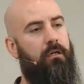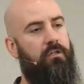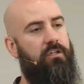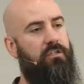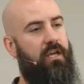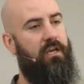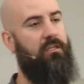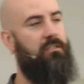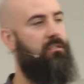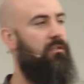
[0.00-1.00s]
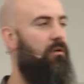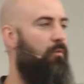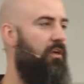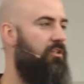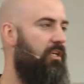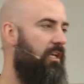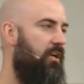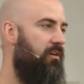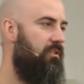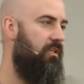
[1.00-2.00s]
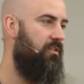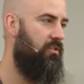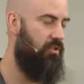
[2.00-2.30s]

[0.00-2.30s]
She says, when she hears this,